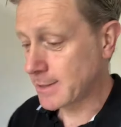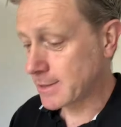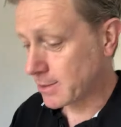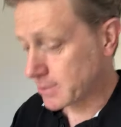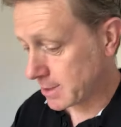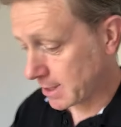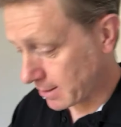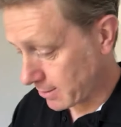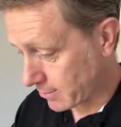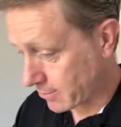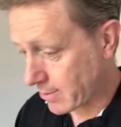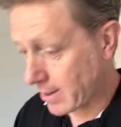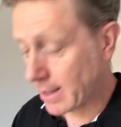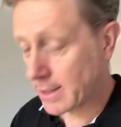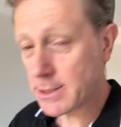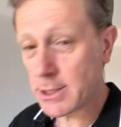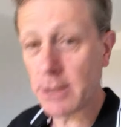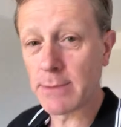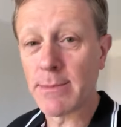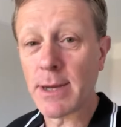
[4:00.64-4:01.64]
as long as I don't
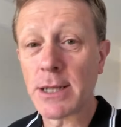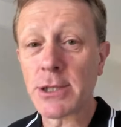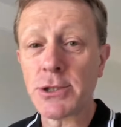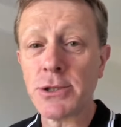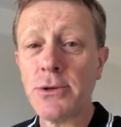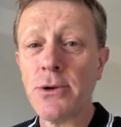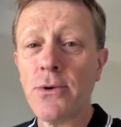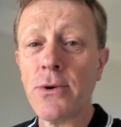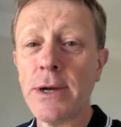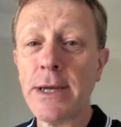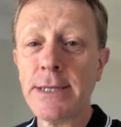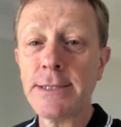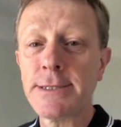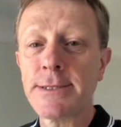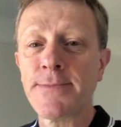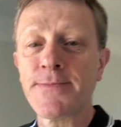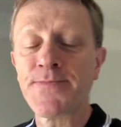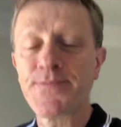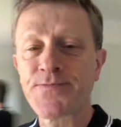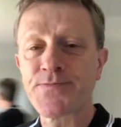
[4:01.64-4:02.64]
create too much
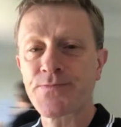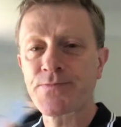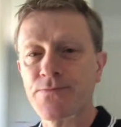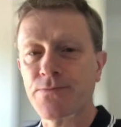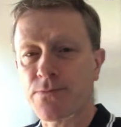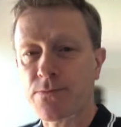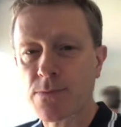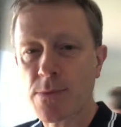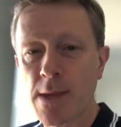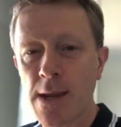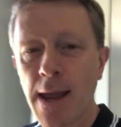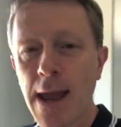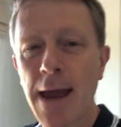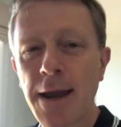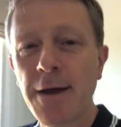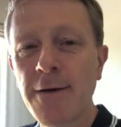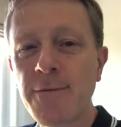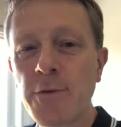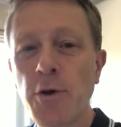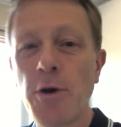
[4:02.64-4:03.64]
noise.
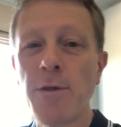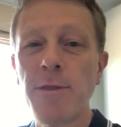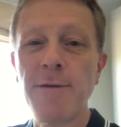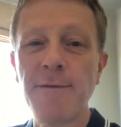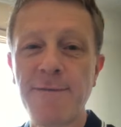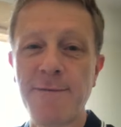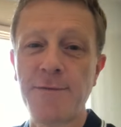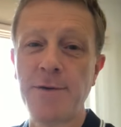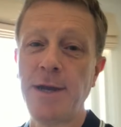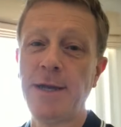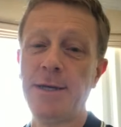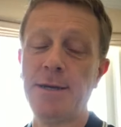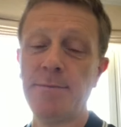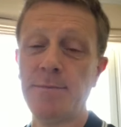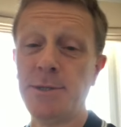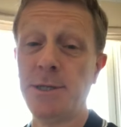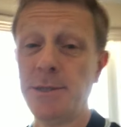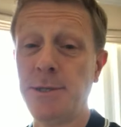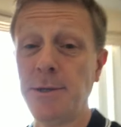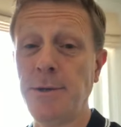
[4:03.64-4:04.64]
And I've got the
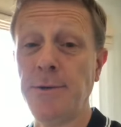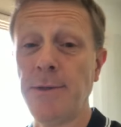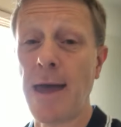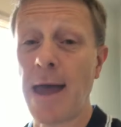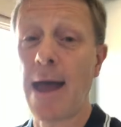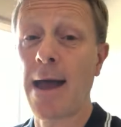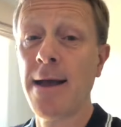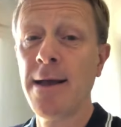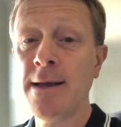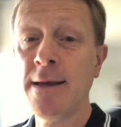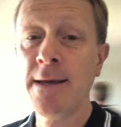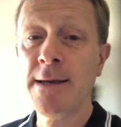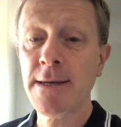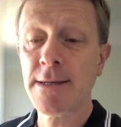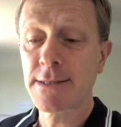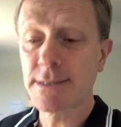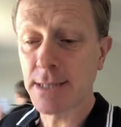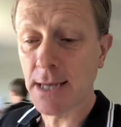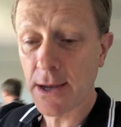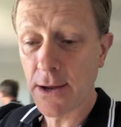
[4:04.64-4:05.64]
freedom to do that.
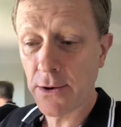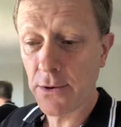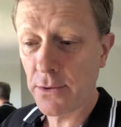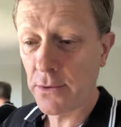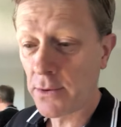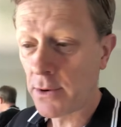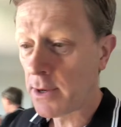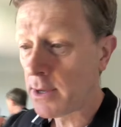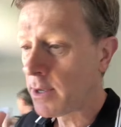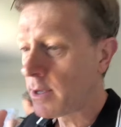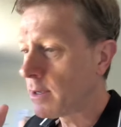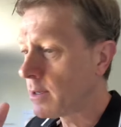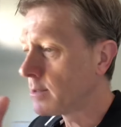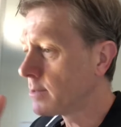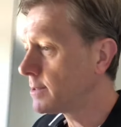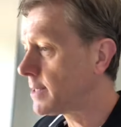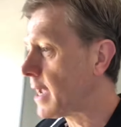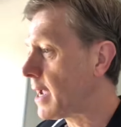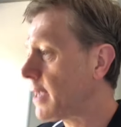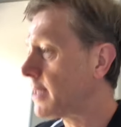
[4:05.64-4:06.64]
So
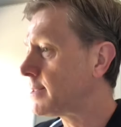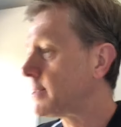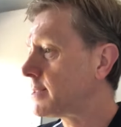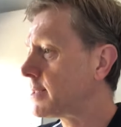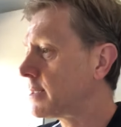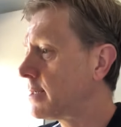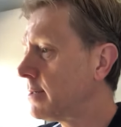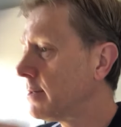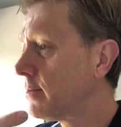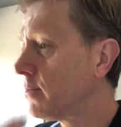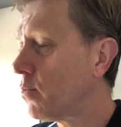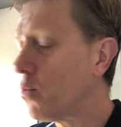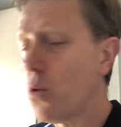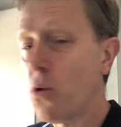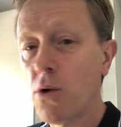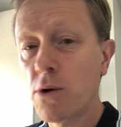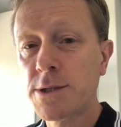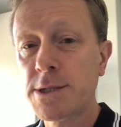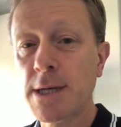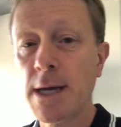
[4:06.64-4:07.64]
desk,
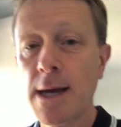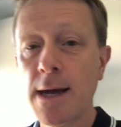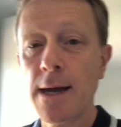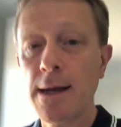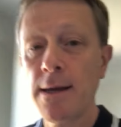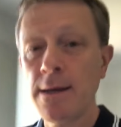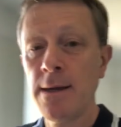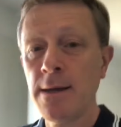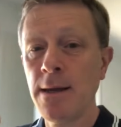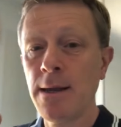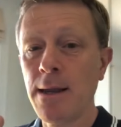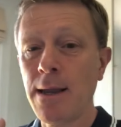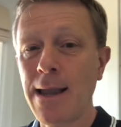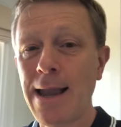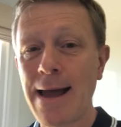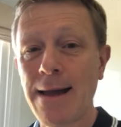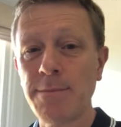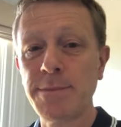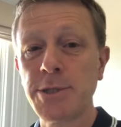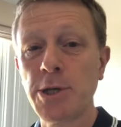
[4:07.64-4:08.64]
water,
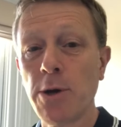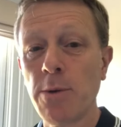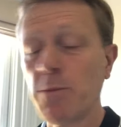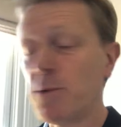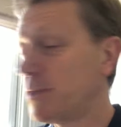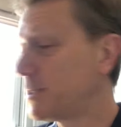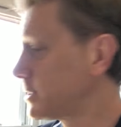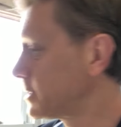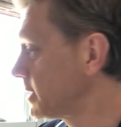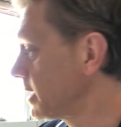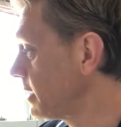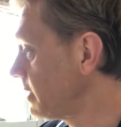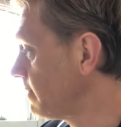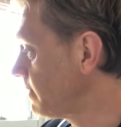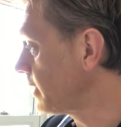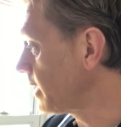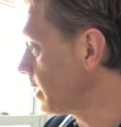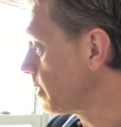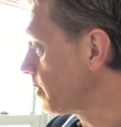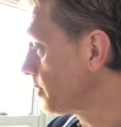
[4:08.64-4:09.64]
laptop with
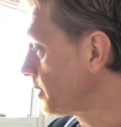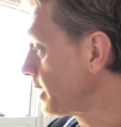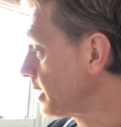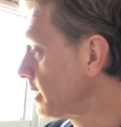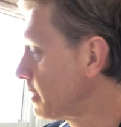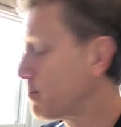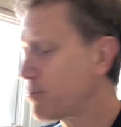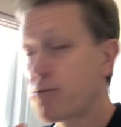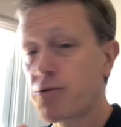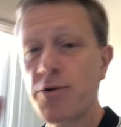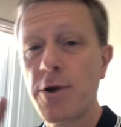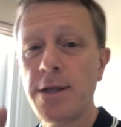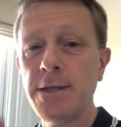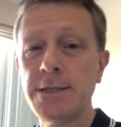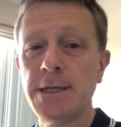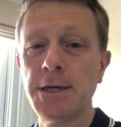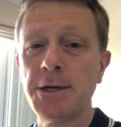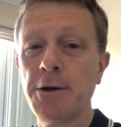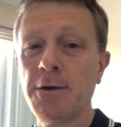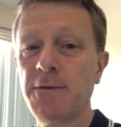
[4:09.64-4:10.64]
CV on it,
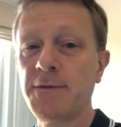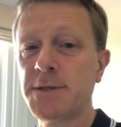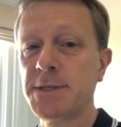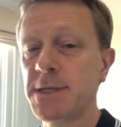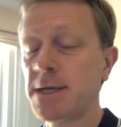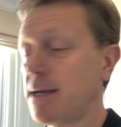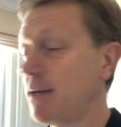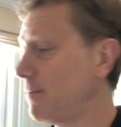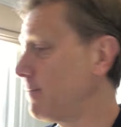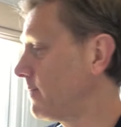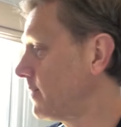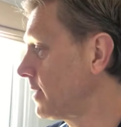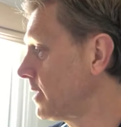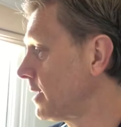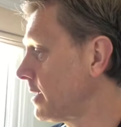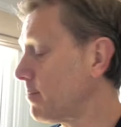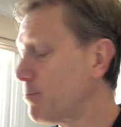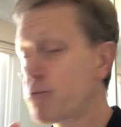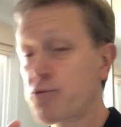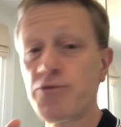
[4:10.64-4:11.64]
printed off
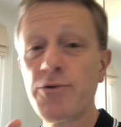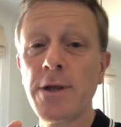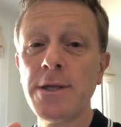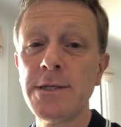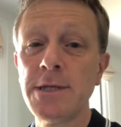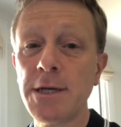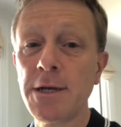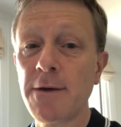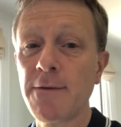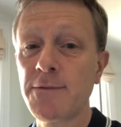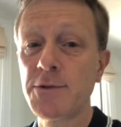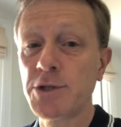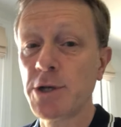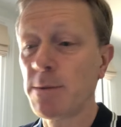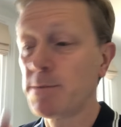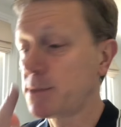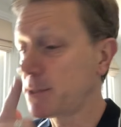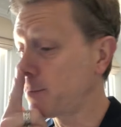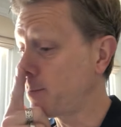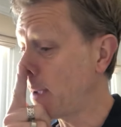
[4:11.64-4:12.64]
CV, printed off
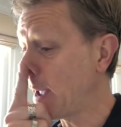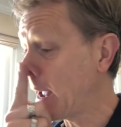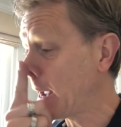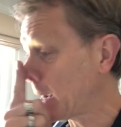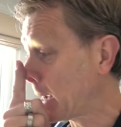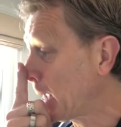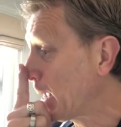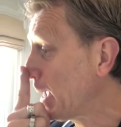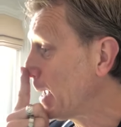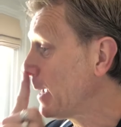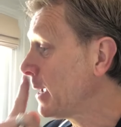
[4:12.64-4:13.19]
job spec,